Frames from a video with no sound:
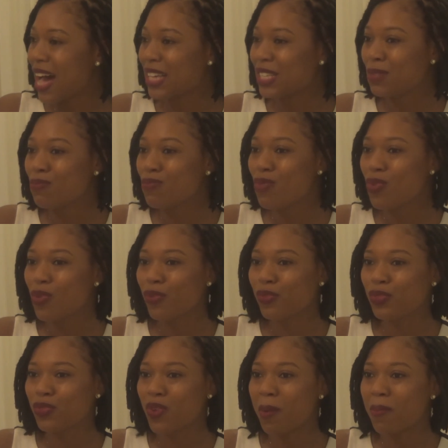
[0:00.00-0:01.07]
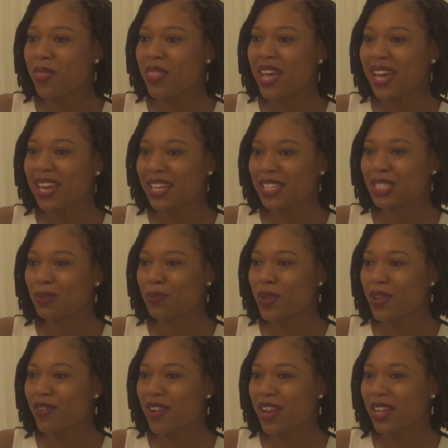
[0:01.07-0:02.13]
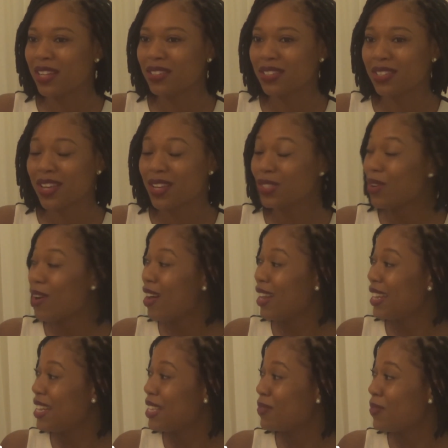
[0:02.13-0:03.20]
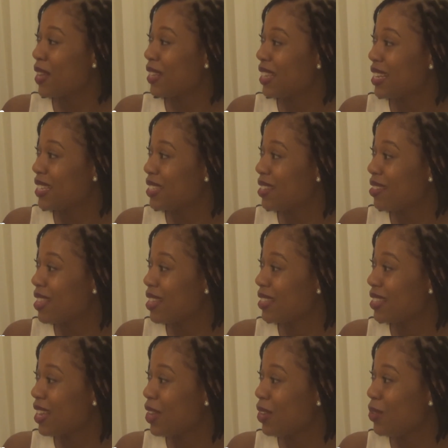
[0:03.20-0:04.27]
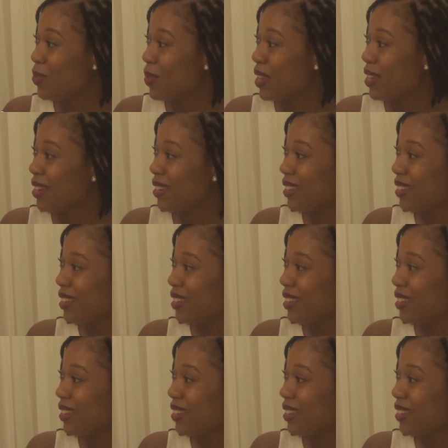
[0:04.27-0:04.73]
has moved from that experience to all of these fantastic things that you're doing?